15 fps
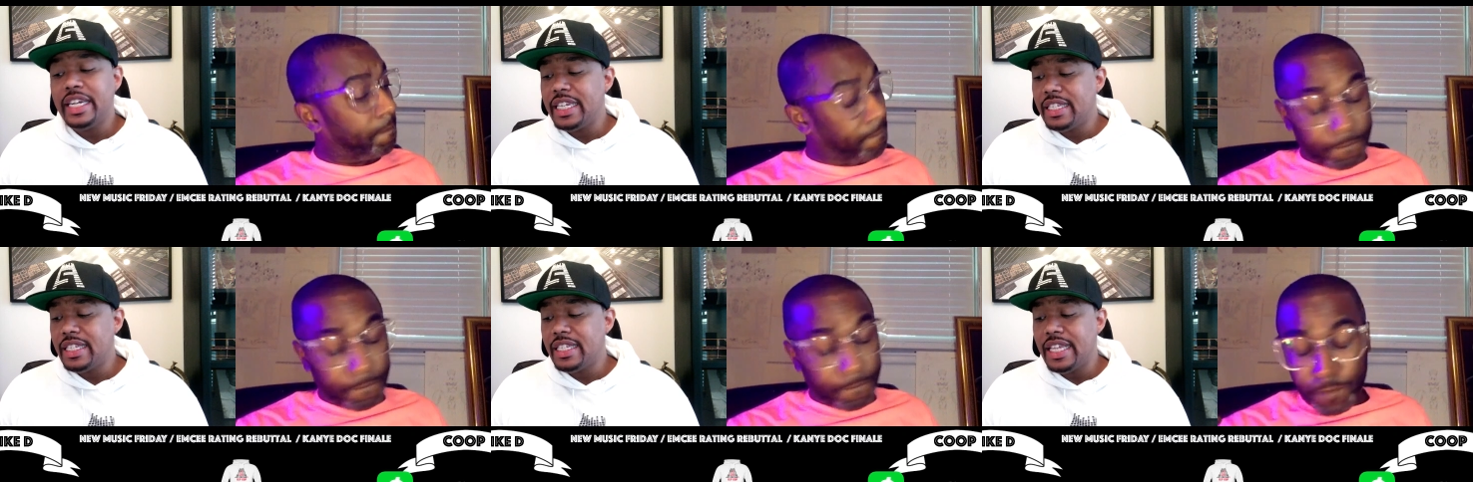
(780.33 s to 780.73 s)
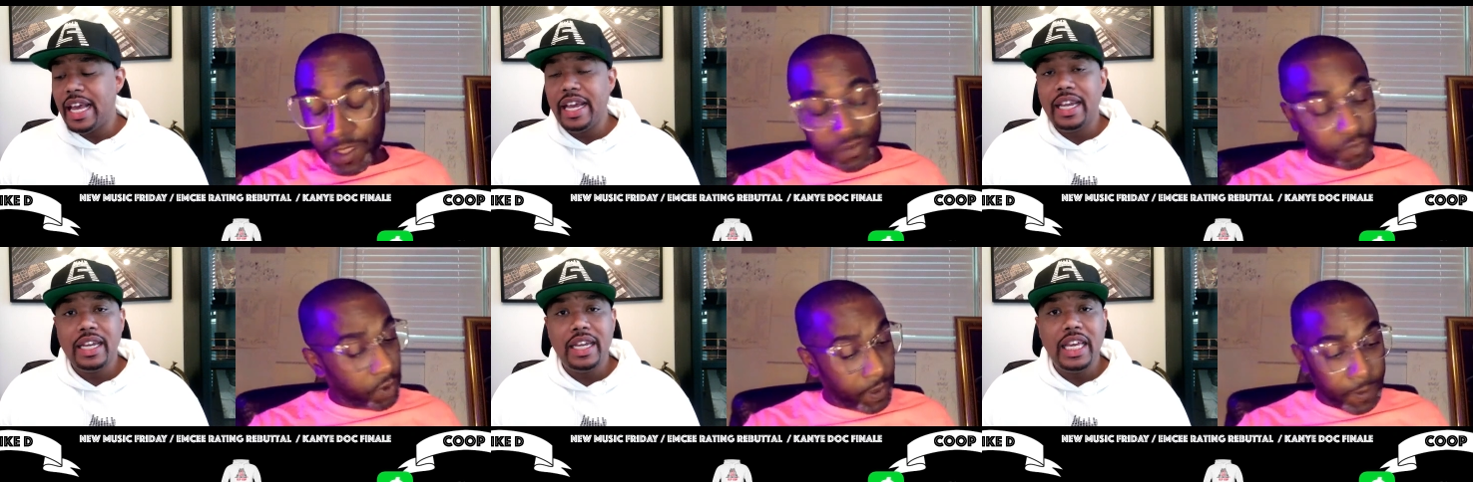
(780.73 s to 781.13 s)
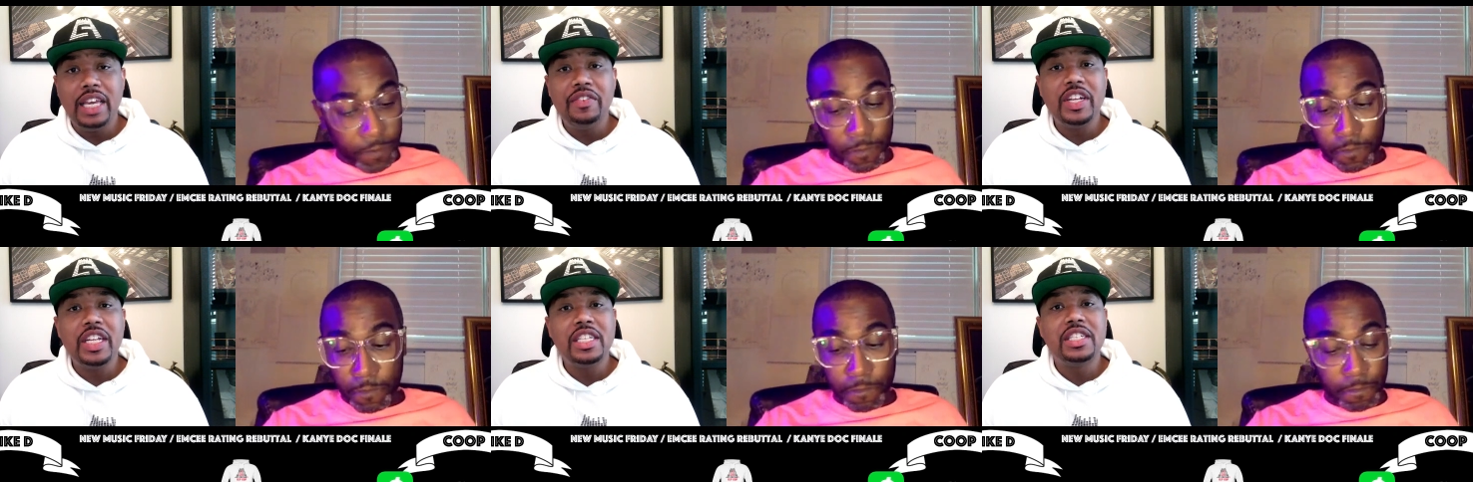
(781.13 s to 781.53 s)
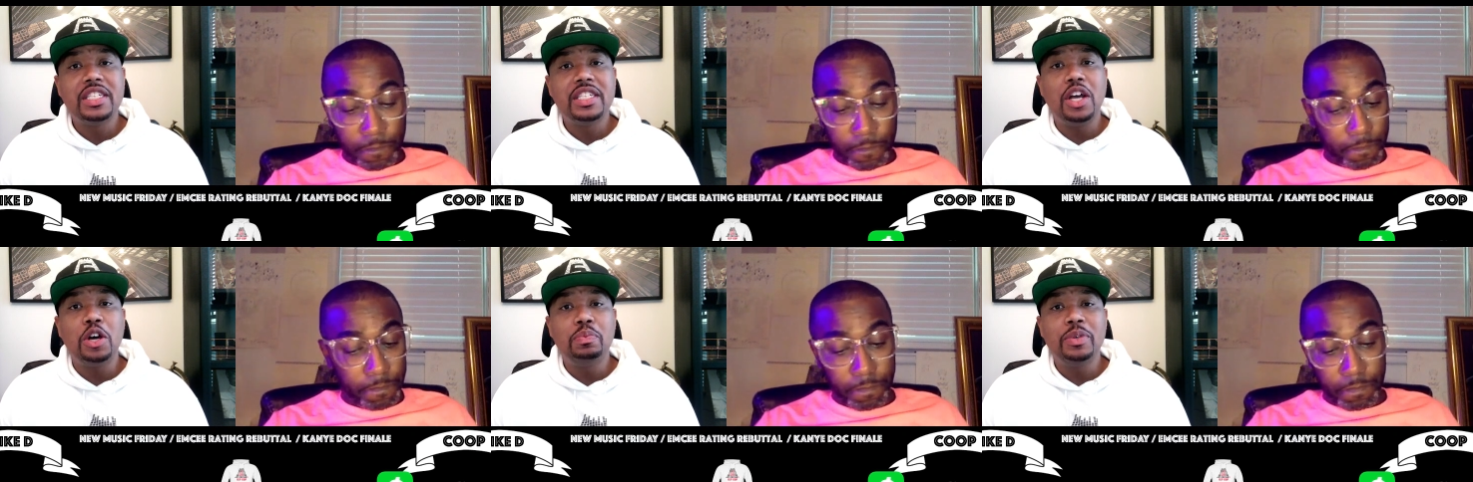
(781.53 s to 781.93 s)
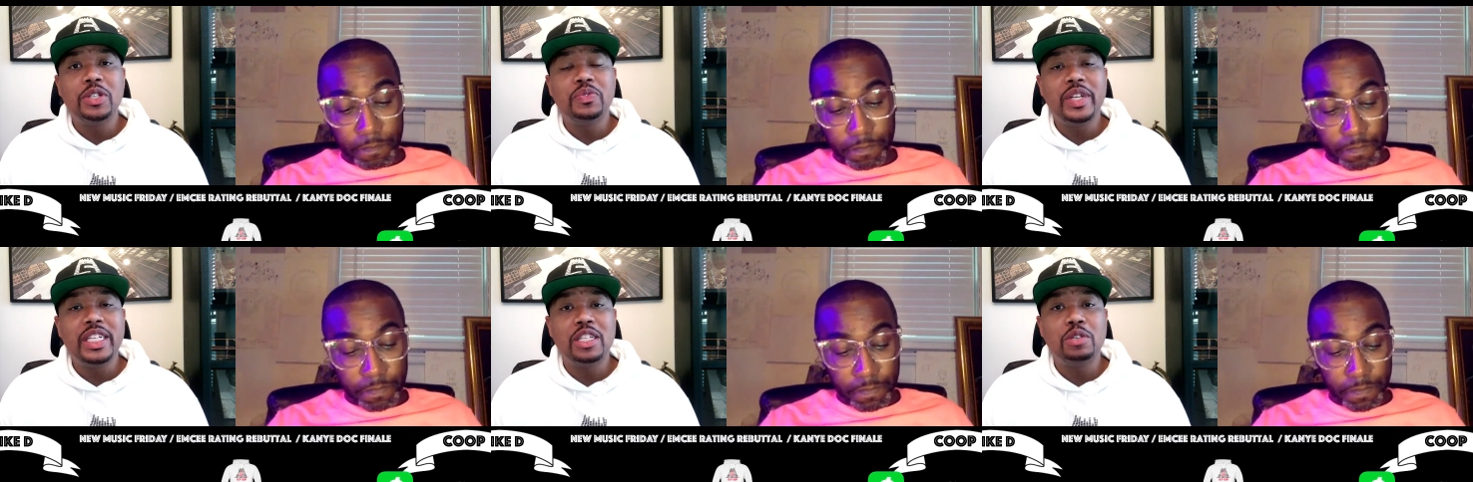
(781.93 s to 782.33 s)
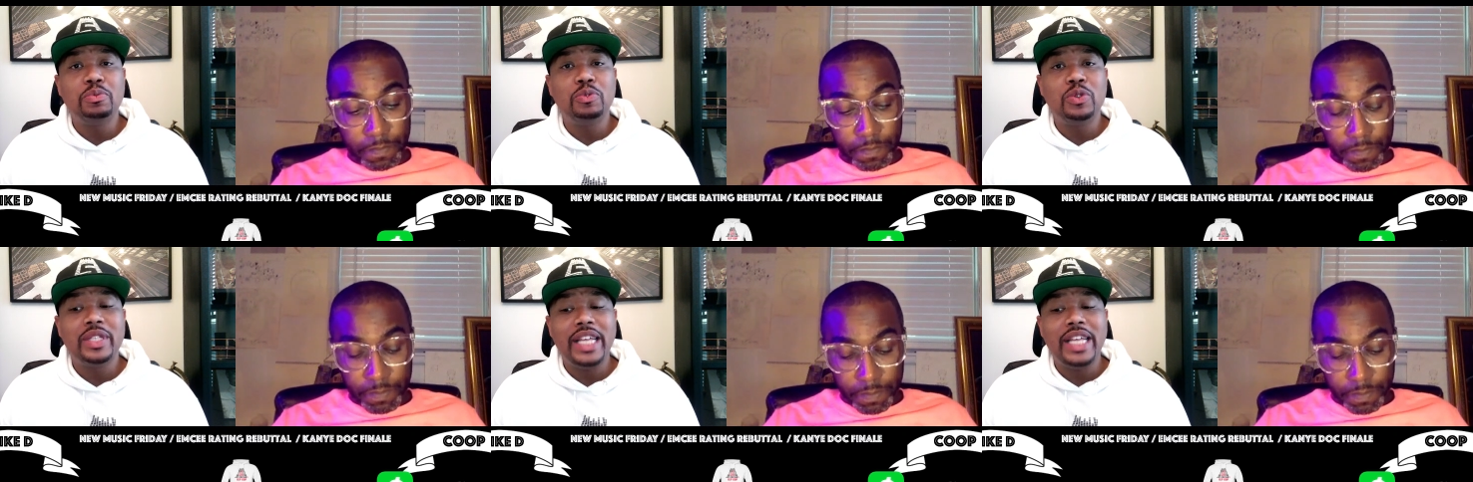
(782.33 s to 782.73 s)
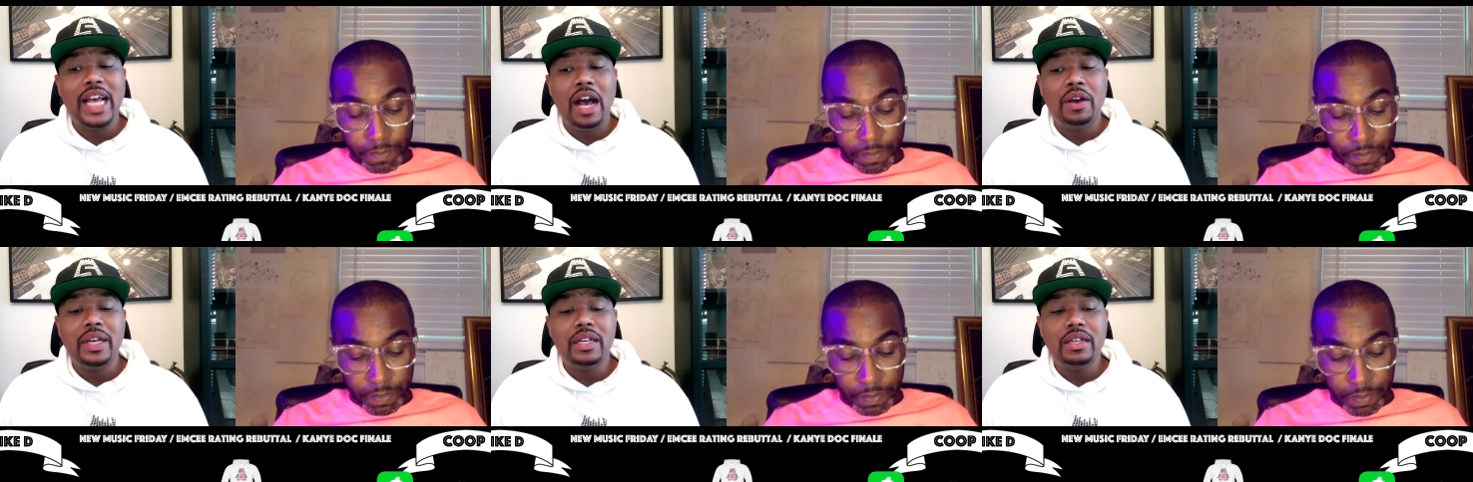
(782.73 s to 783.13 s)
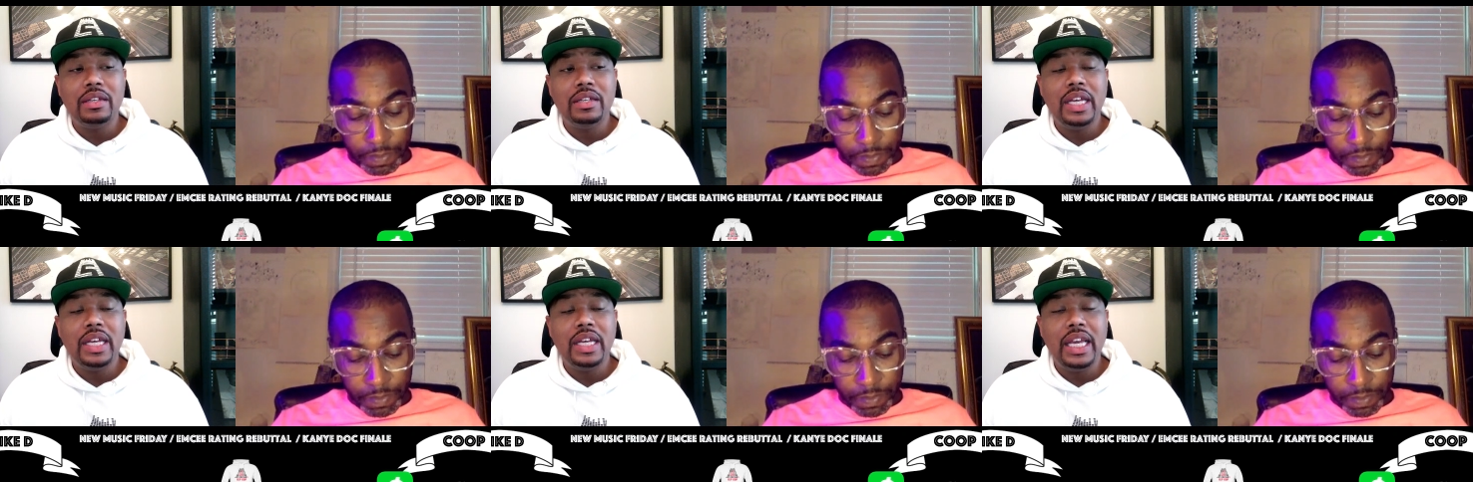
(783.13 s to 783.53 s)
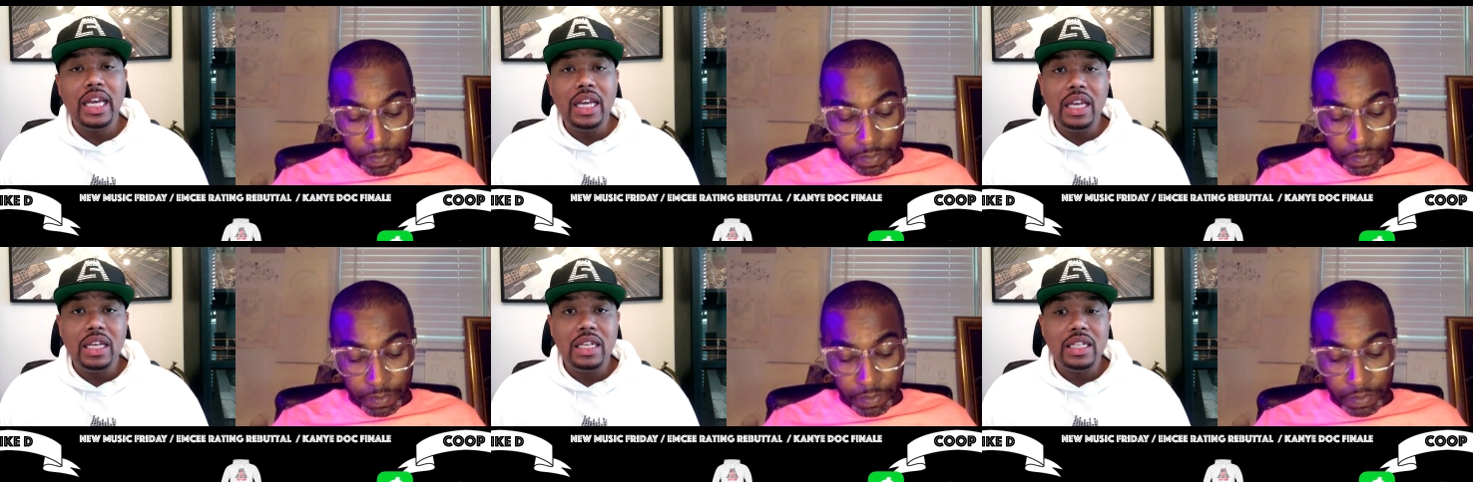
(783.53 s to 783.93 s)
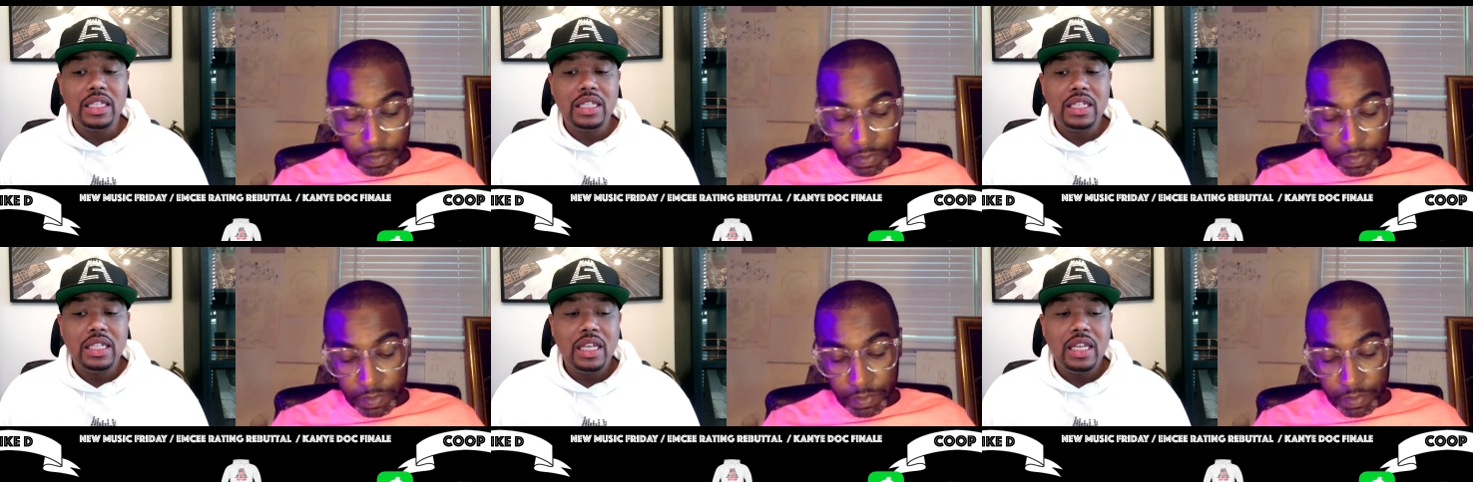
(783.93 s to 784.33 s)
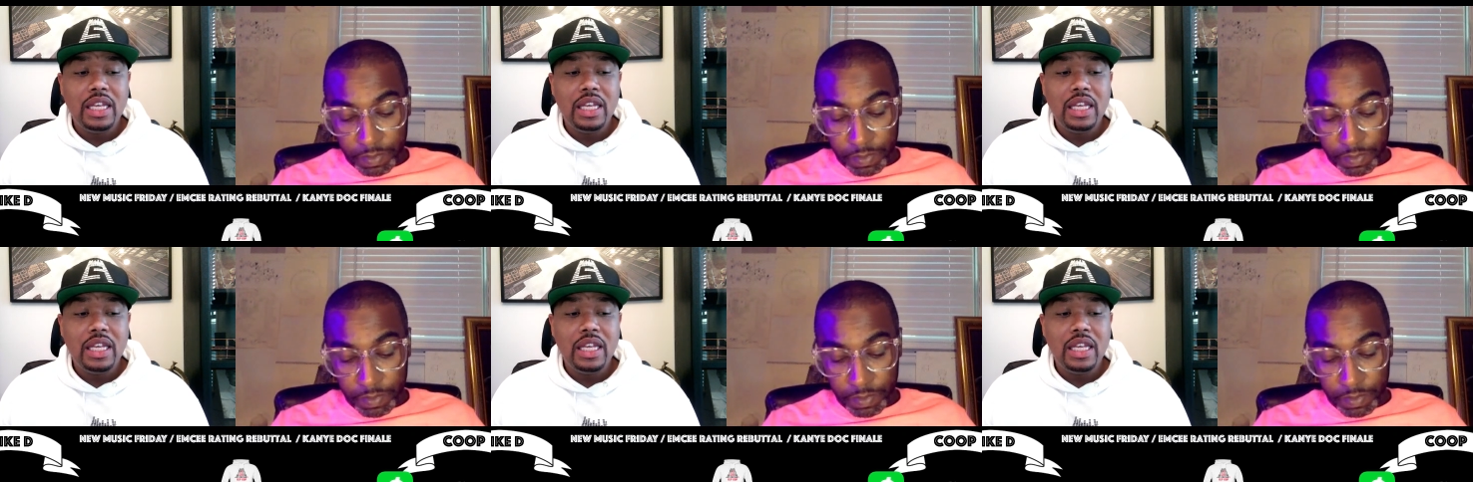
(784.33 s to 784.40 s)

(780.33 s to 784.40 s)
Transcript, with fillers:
Speaker 1: and it's like even as dope as Reasonable Doubt is,